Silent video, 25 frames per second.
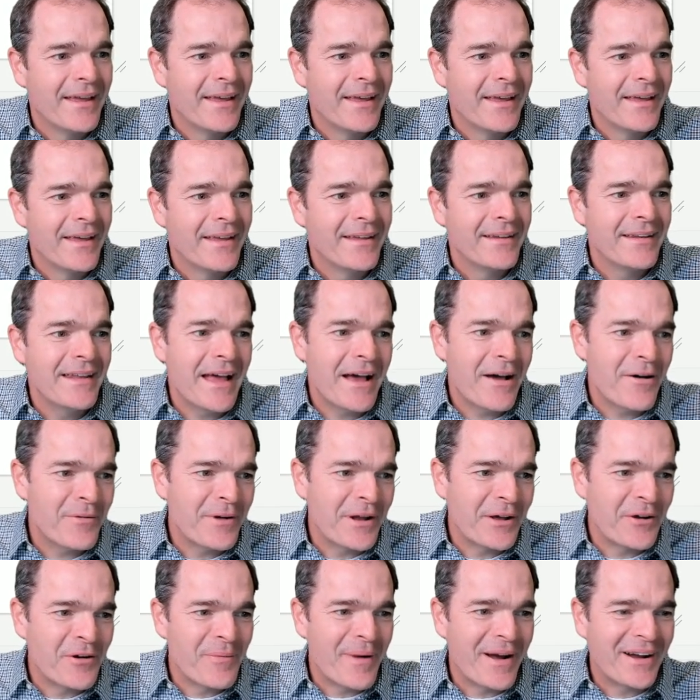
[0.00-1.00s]
Now when I
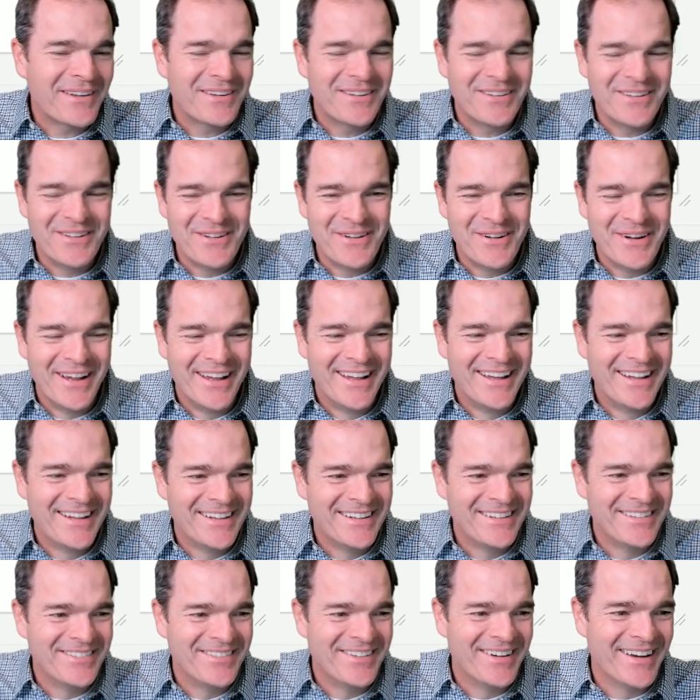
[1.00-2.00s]
go back to
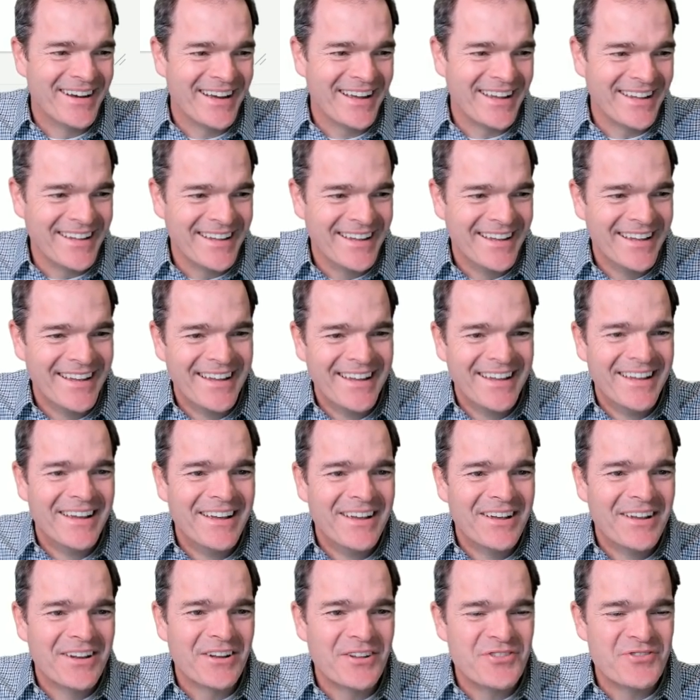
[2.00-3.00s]
my
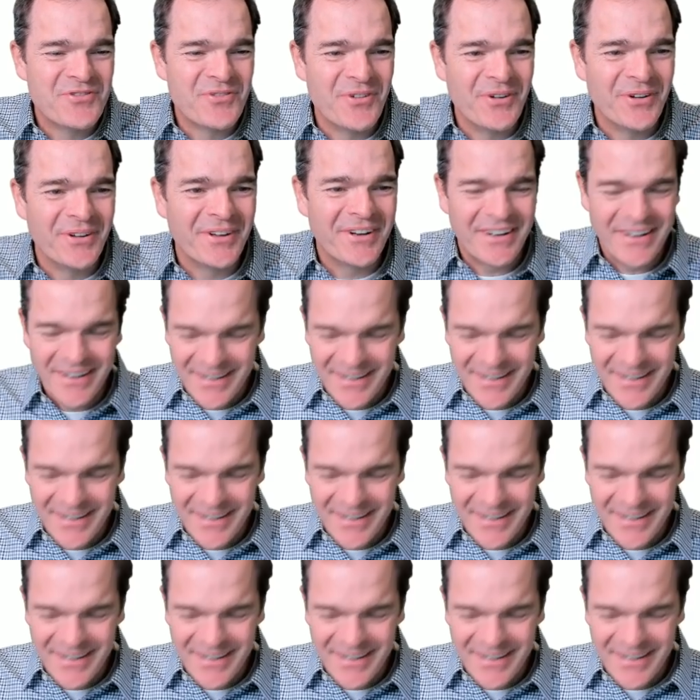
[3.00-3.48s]
controller,